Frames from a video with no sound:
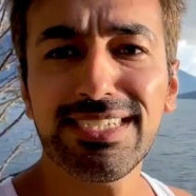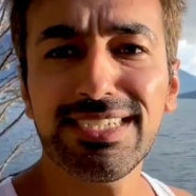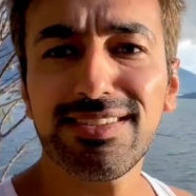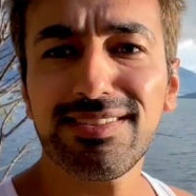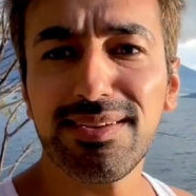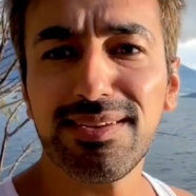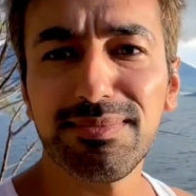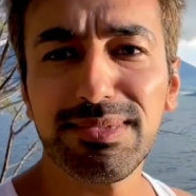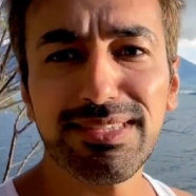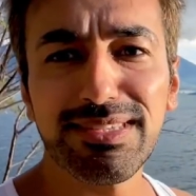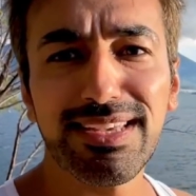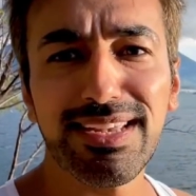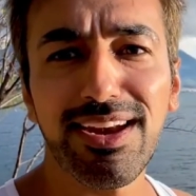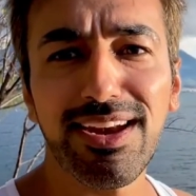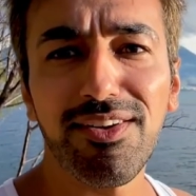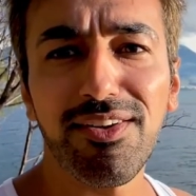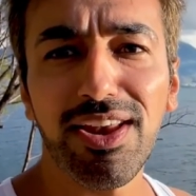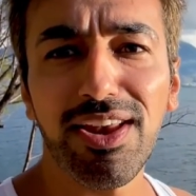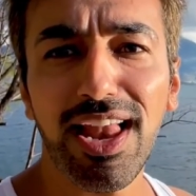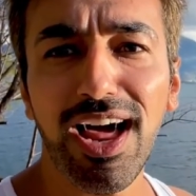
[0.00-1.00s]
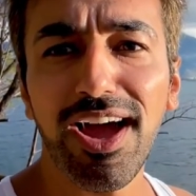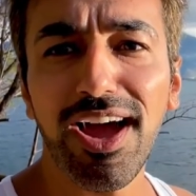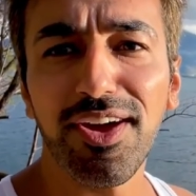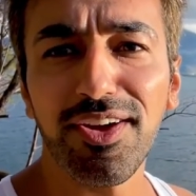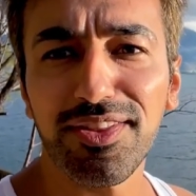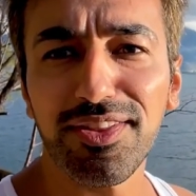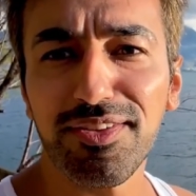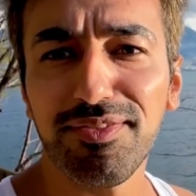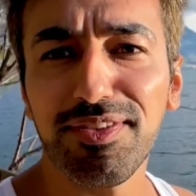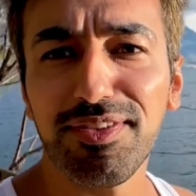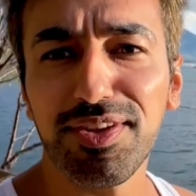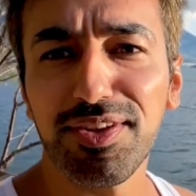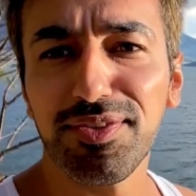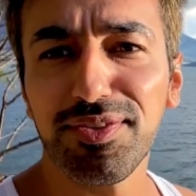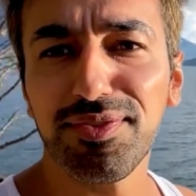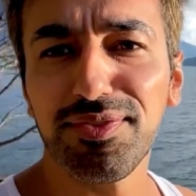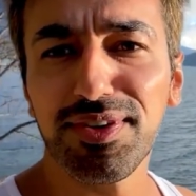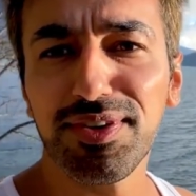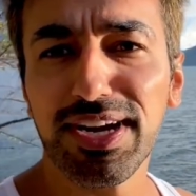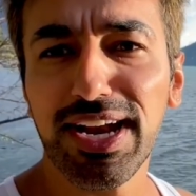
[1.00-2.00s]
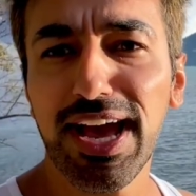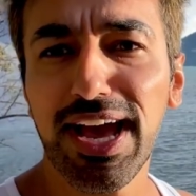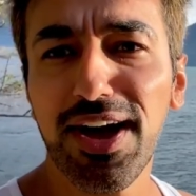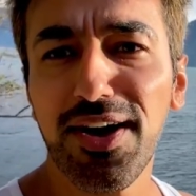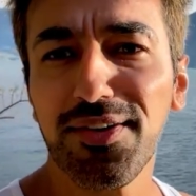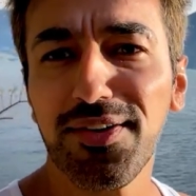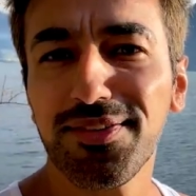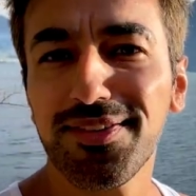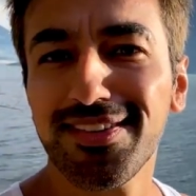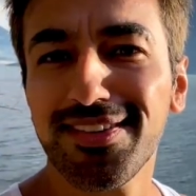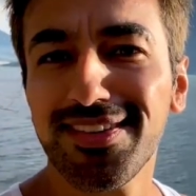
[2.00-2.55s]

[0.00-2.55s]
so I'm just gonna rely on the view for now.